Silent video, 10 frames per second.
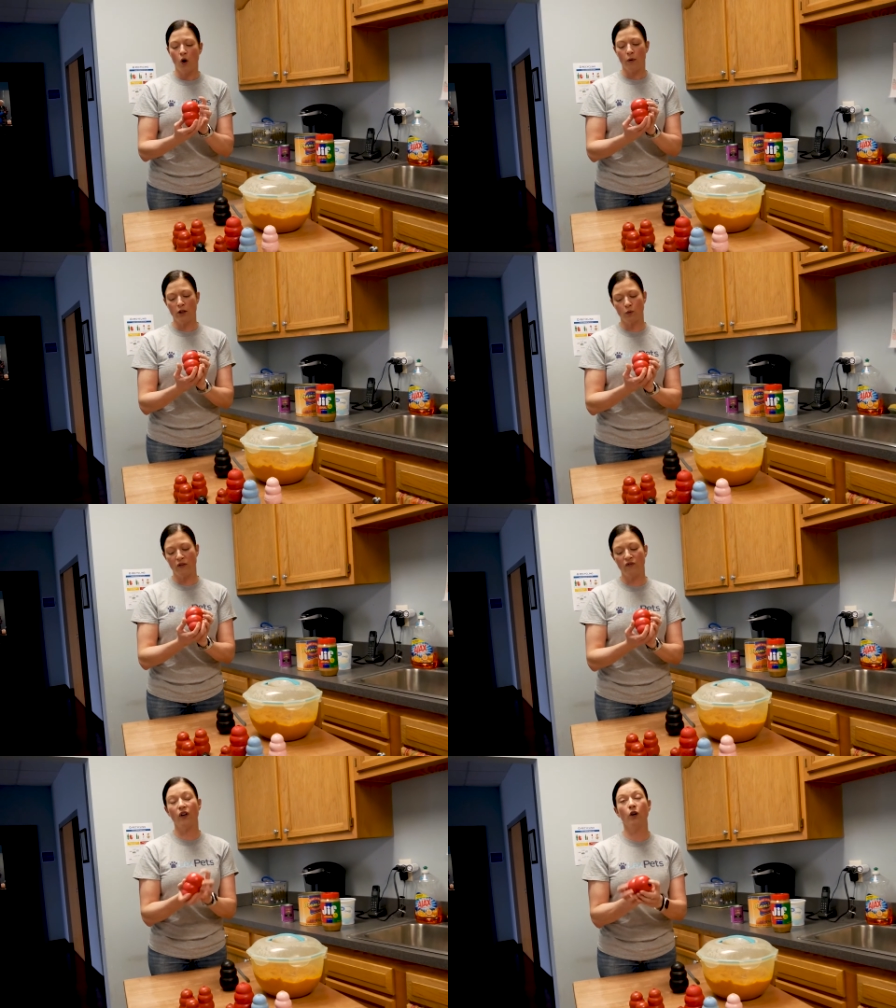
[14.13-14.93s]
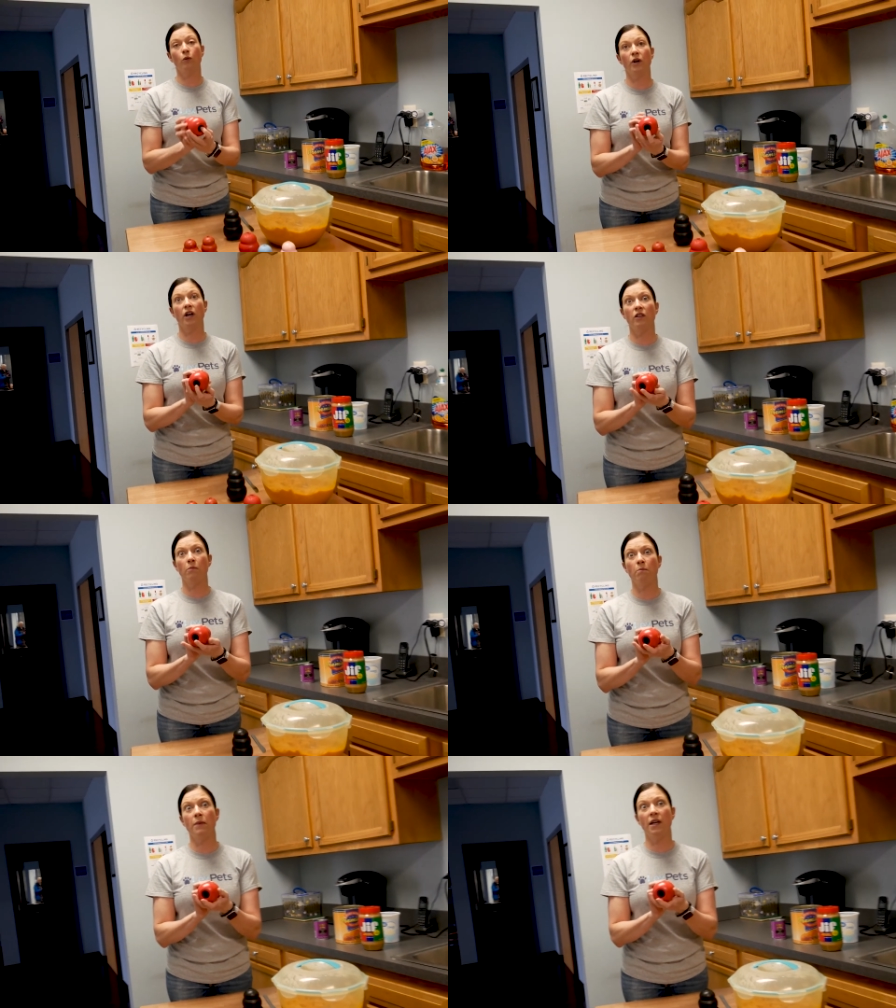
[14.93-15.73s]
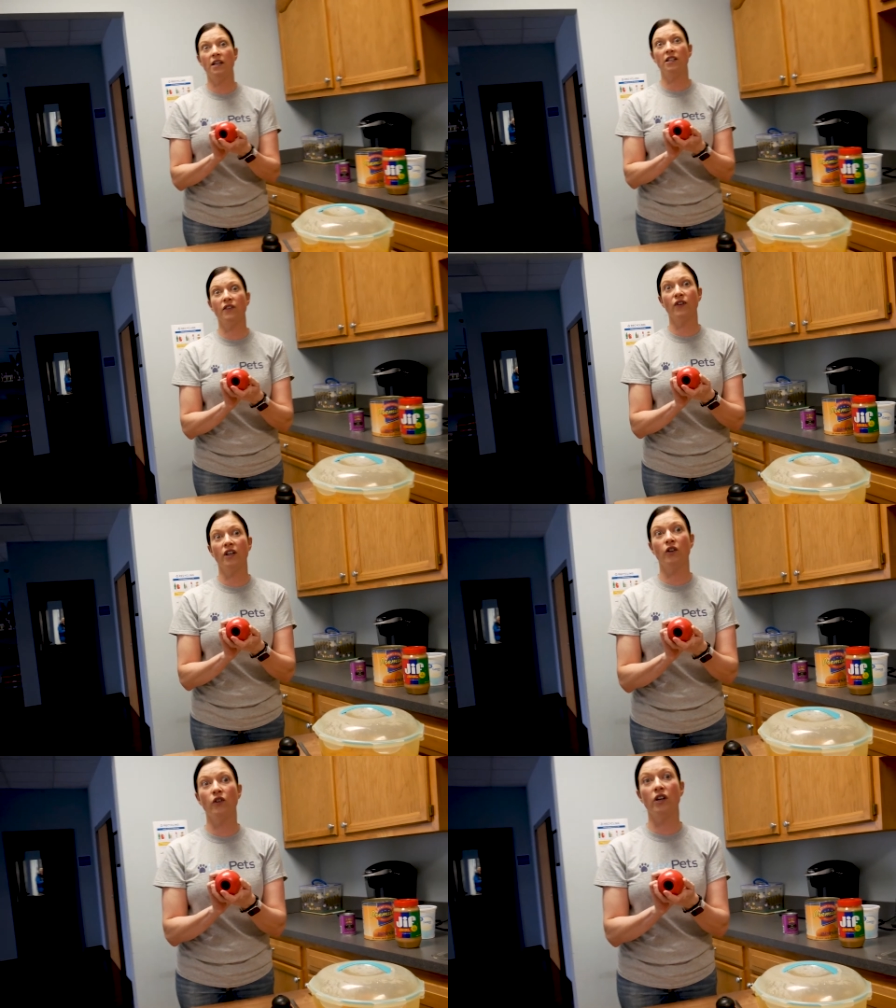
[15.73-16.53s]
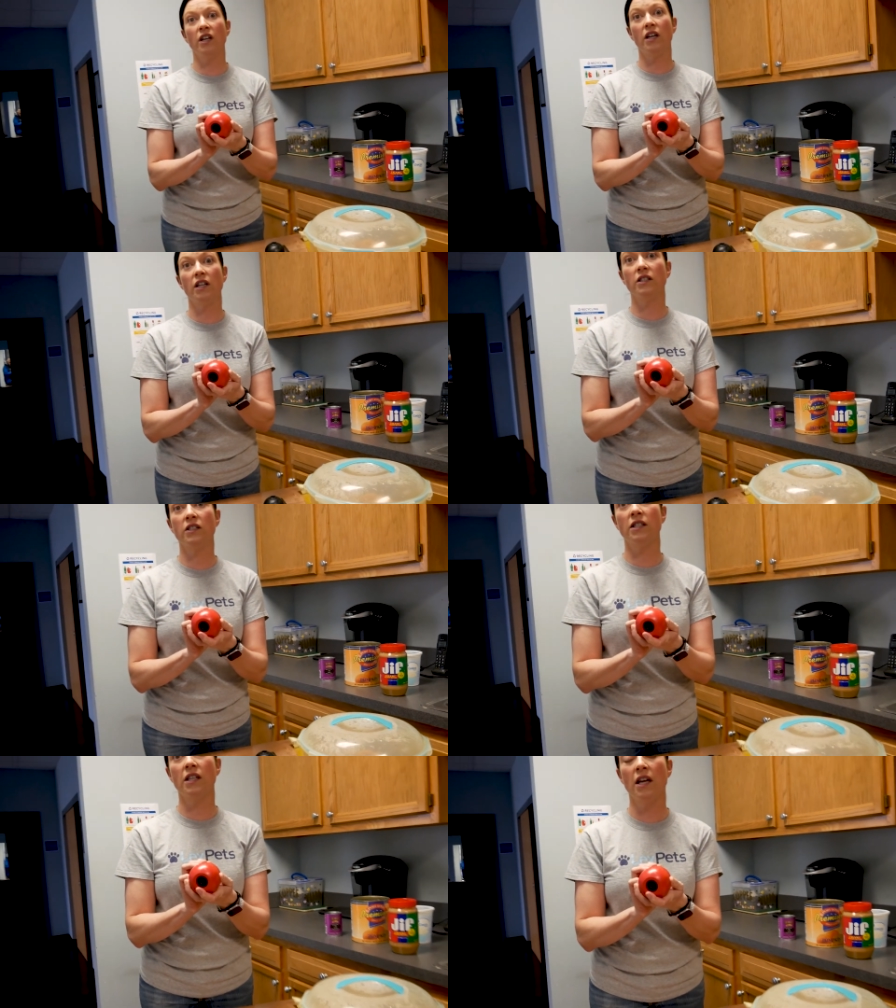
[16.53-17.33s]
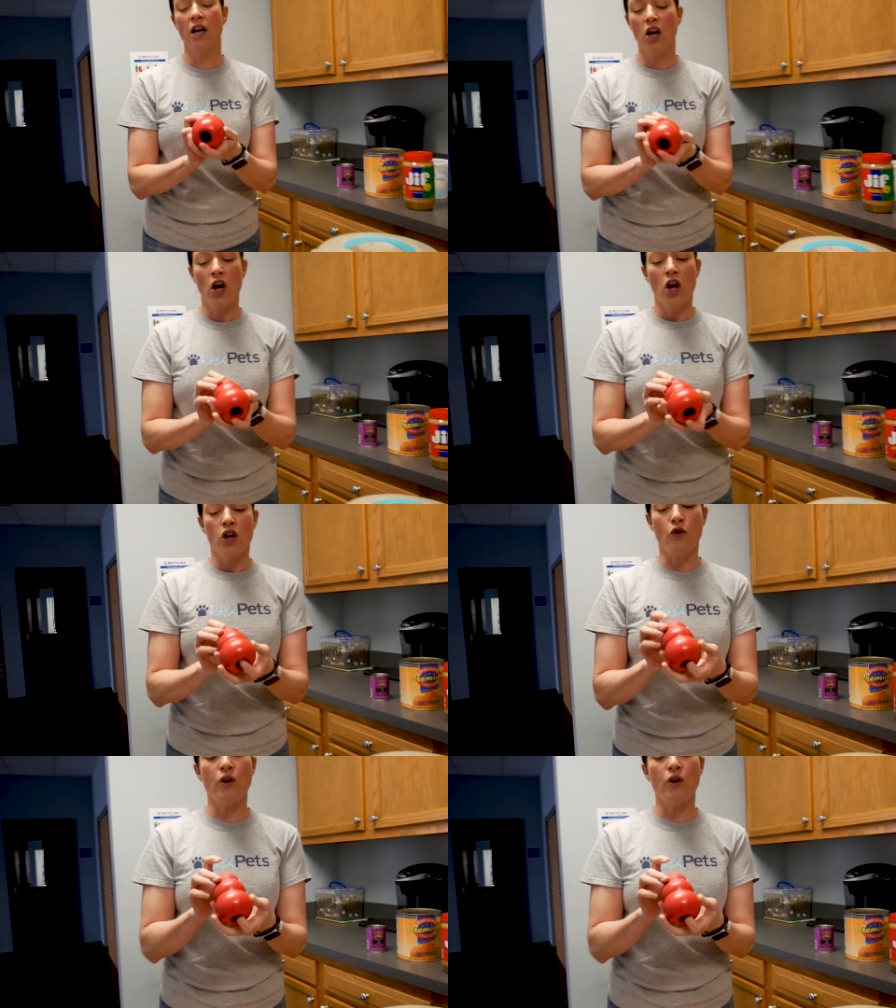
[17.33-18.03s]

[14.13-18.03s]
which we fill with many different ingredients. You